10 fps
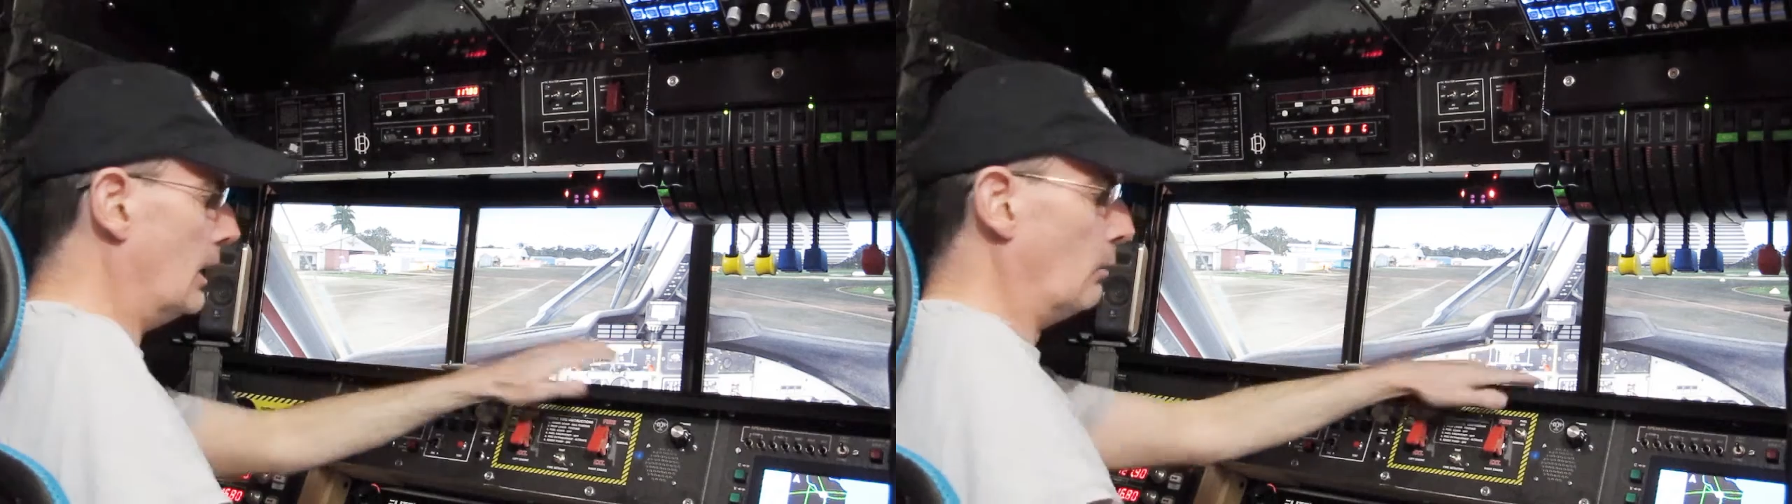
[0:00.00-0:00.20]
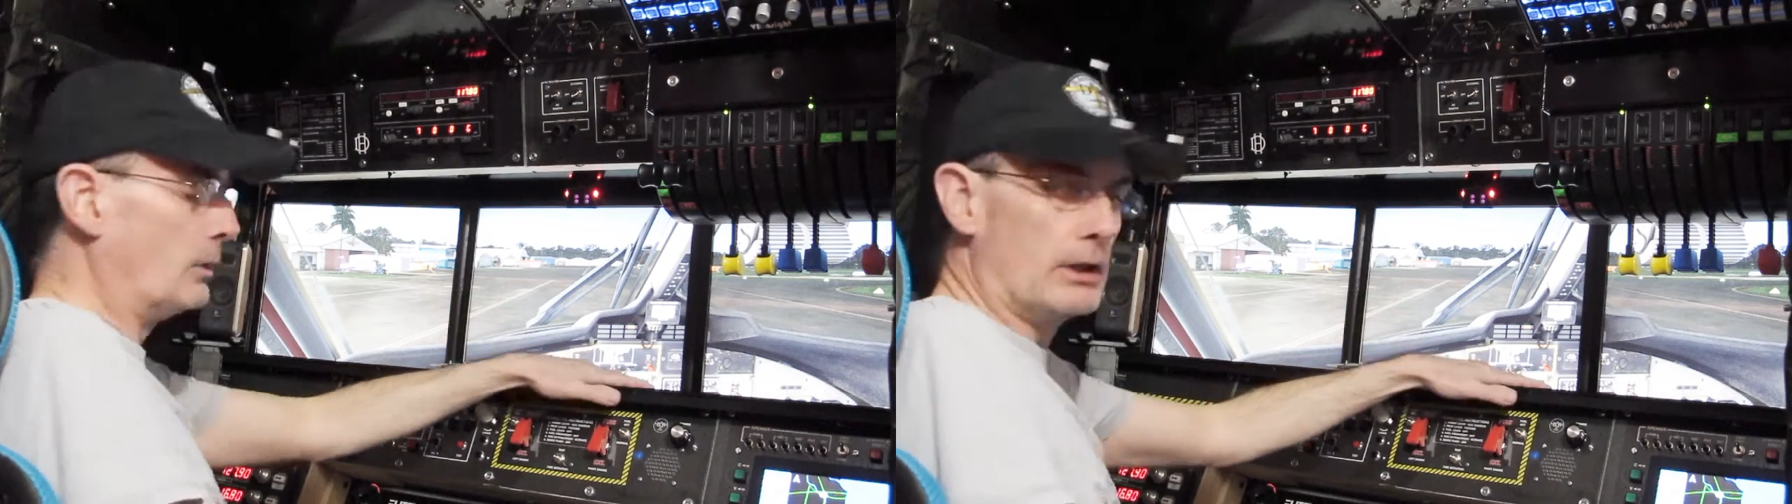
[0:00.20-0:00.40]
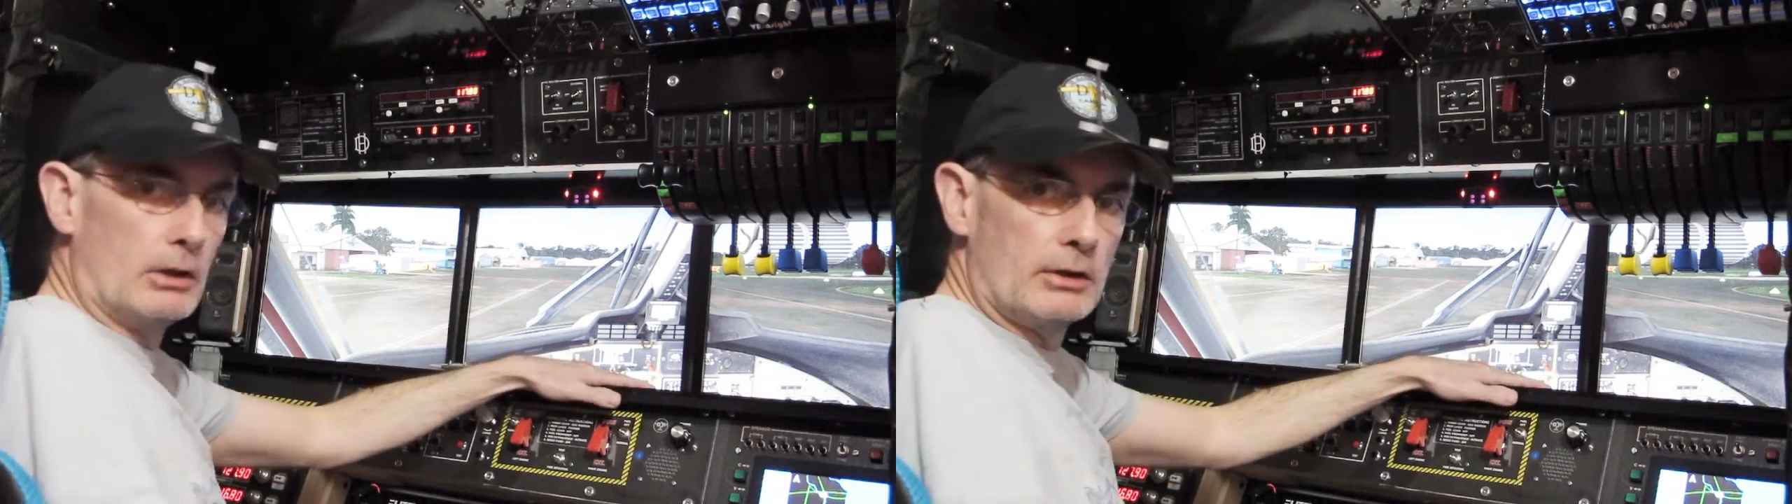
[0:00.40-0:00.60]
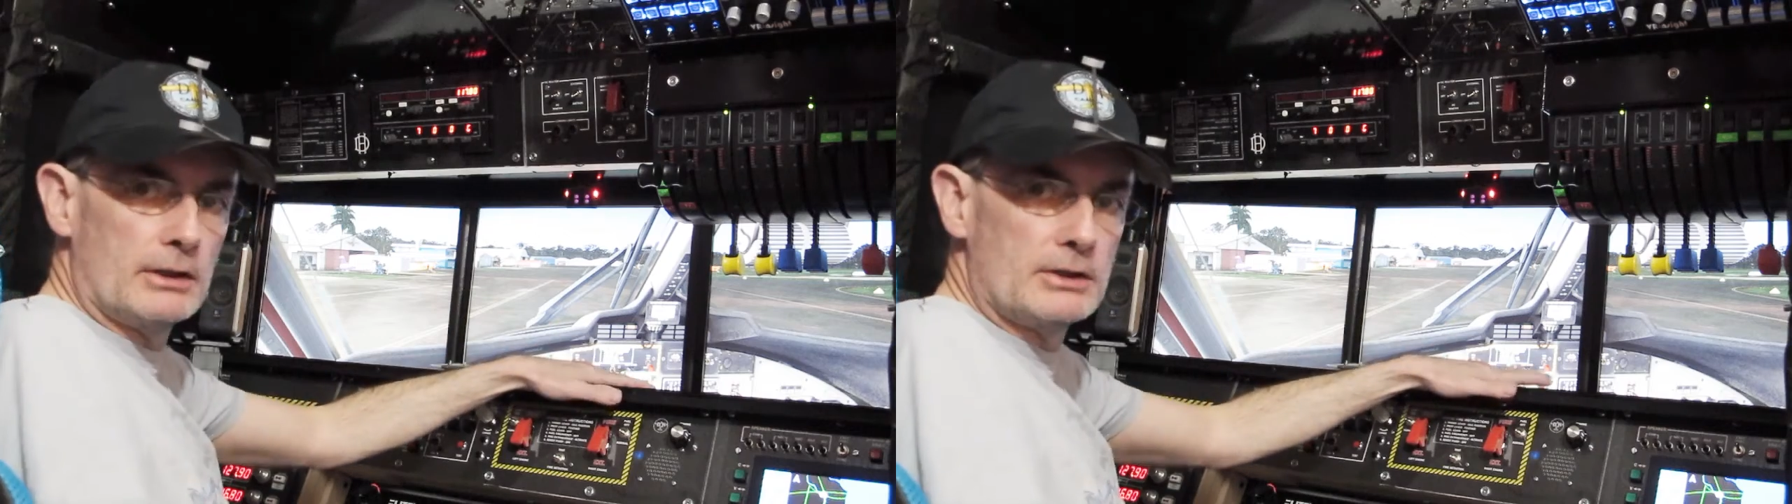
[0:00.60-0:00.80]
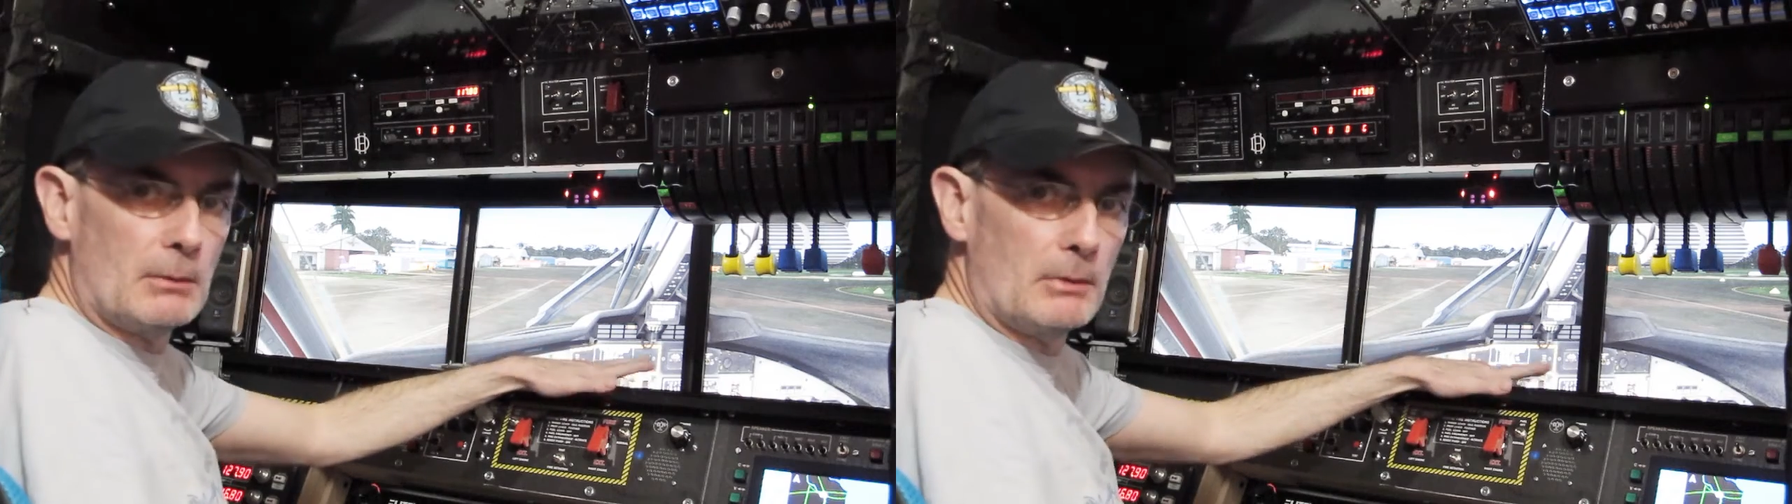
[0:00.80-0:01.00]
We're going to look
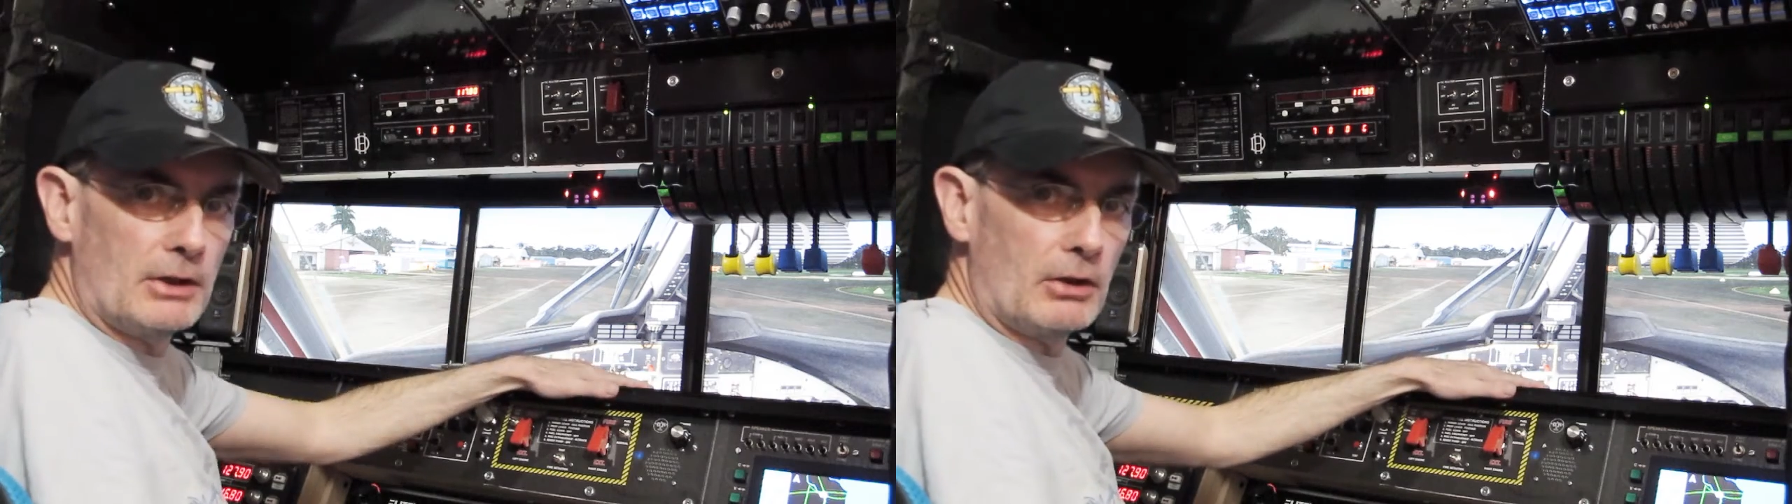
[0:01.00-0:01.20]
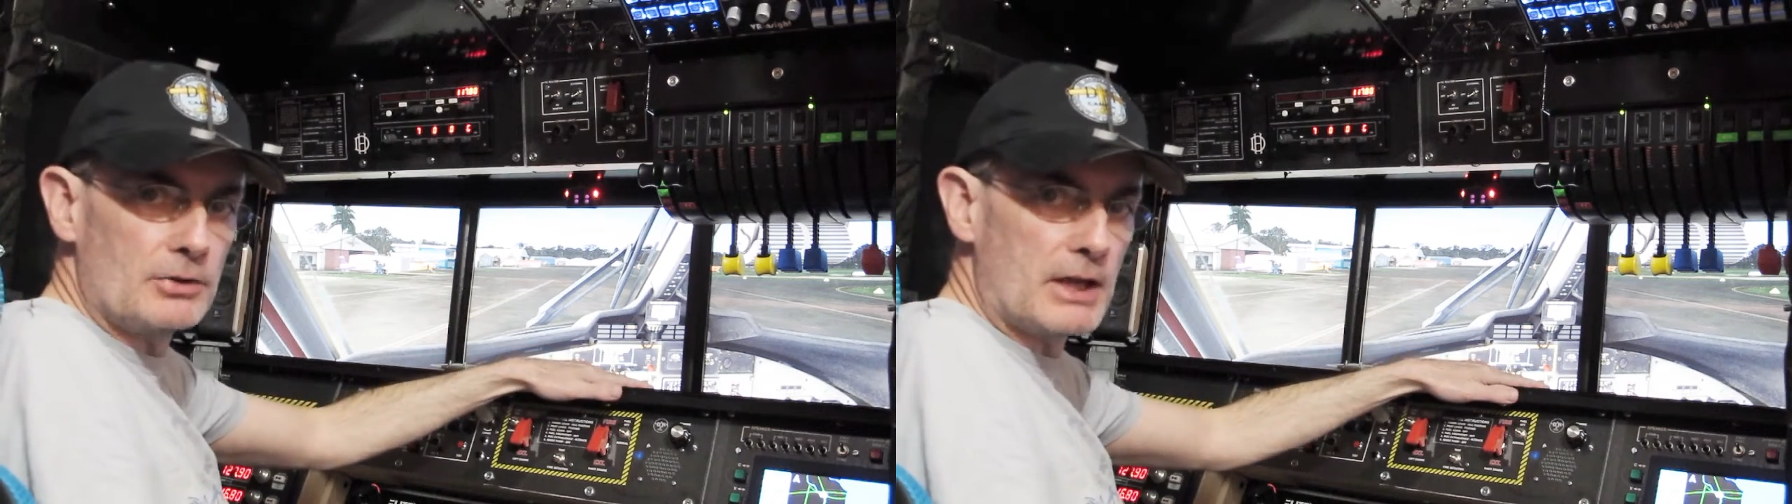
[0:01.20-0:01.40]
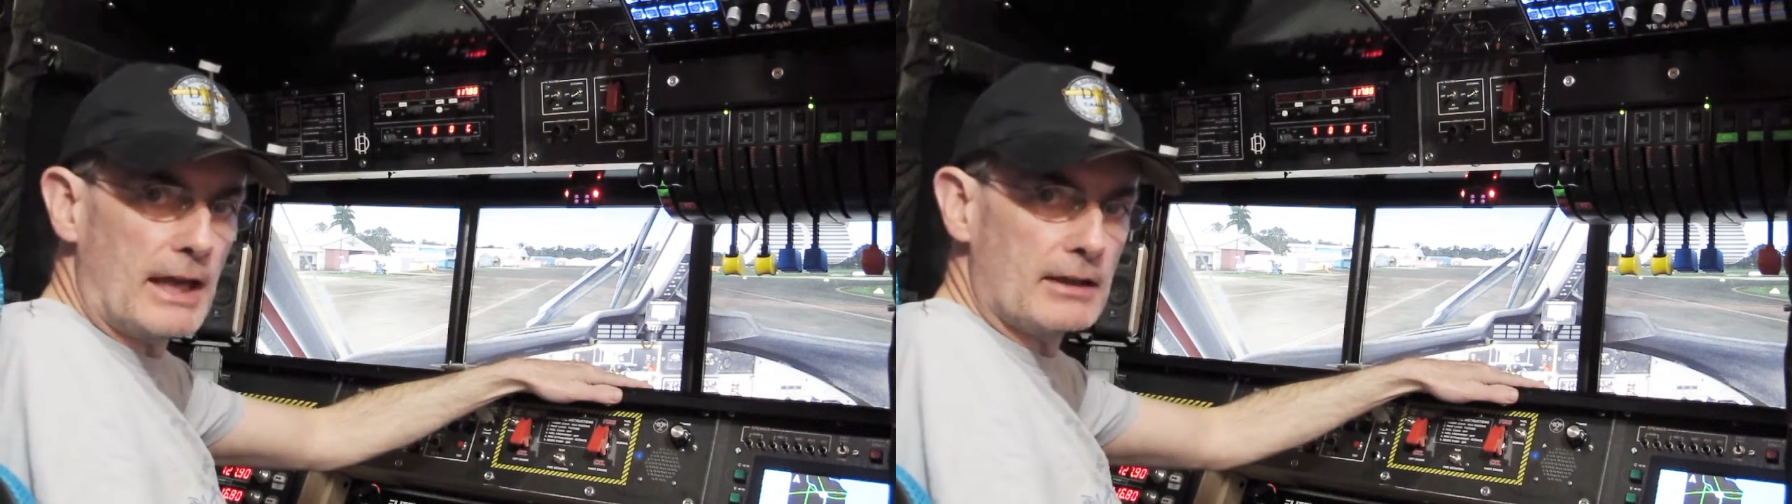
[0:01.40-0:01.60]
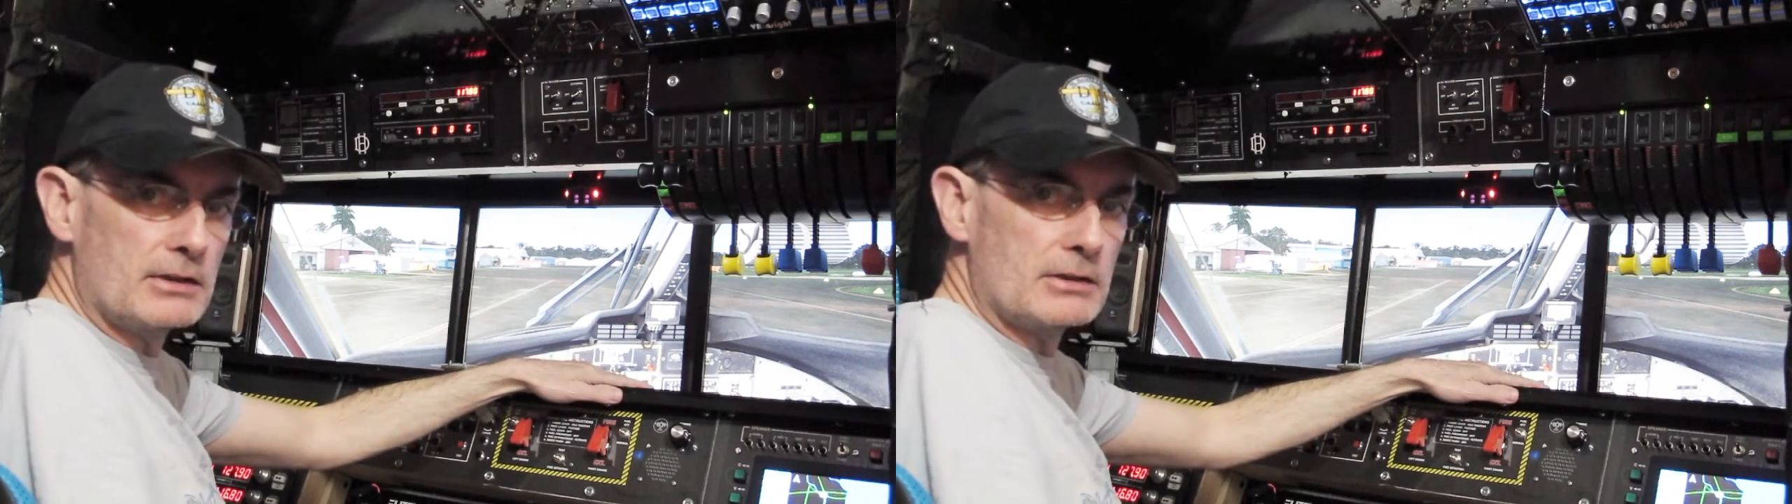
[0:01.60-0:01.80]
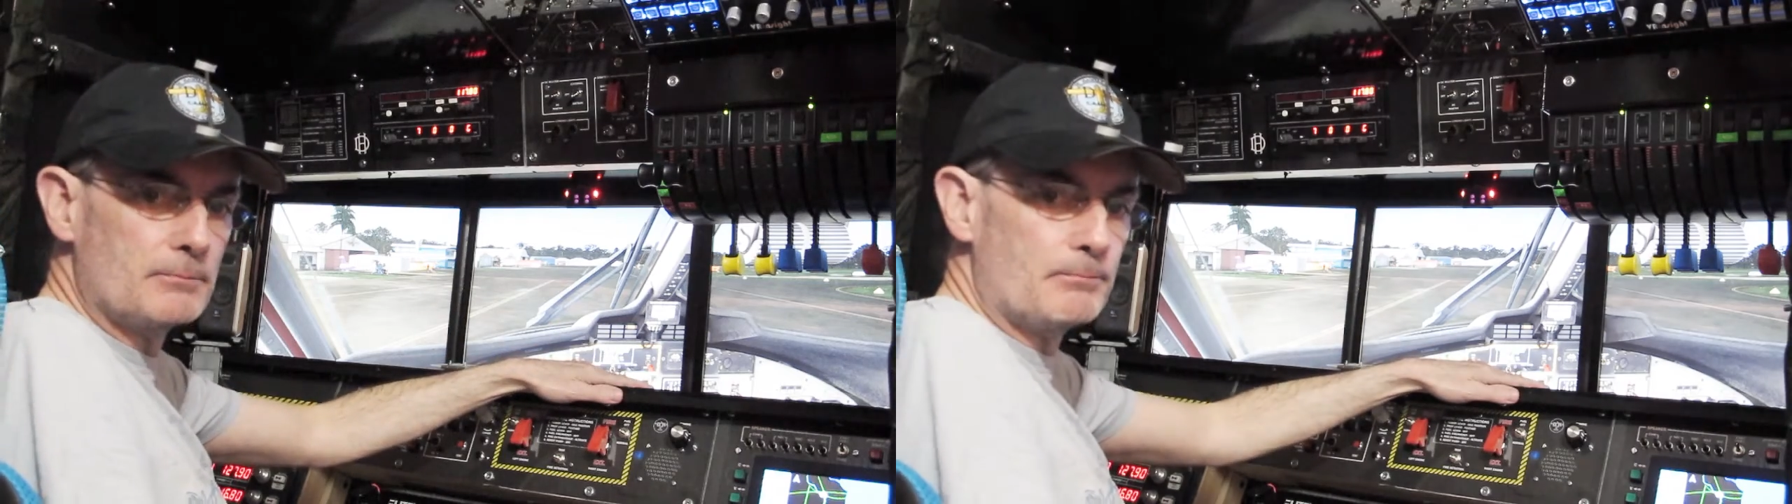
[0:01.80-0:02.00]
at some of the
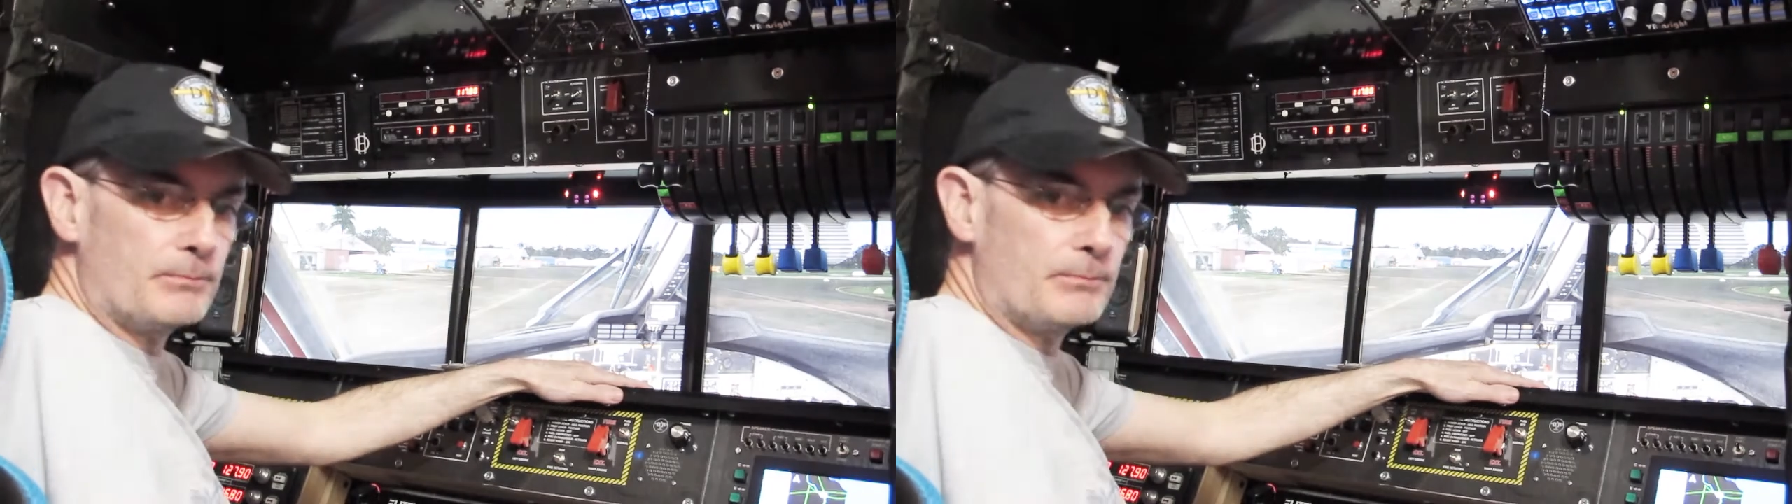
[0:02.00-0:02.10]
AUSIX